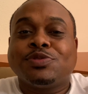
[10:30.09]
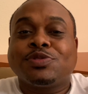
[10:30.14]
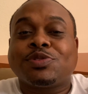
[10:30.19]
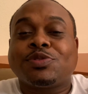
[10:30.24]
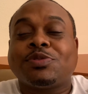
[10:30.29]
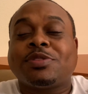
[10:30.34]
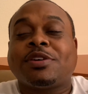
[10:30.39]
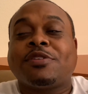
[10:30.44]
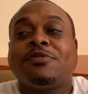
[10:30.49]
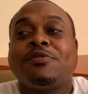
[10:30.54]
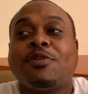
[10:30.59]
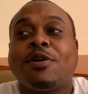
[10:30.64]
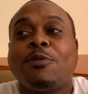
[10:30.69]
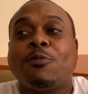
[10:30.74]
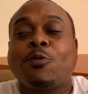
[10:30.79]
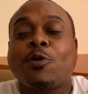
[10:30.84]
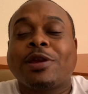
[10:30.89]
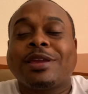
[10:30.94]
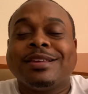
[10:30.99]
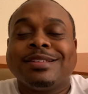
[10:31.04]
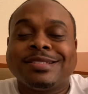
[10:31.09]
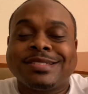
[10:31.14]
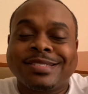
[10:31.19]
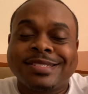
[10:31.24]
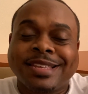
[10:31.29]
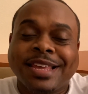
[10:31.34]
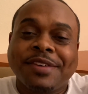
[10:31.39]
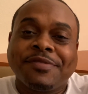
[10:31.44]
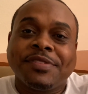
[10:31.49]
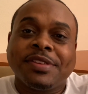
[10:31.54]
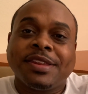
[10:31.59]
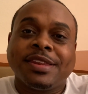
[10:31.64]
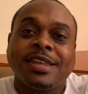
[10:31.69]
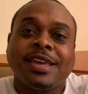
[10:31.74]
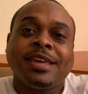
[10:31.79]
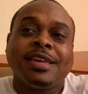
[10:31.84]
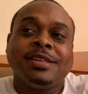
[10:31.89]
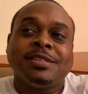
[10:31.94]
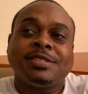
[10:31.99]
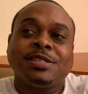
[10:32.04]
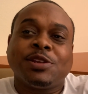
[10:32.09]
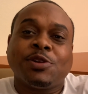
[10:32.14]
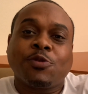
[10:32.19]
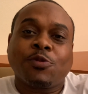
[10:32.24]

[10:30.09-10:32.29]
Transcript: so therefore I'm working 7 days in a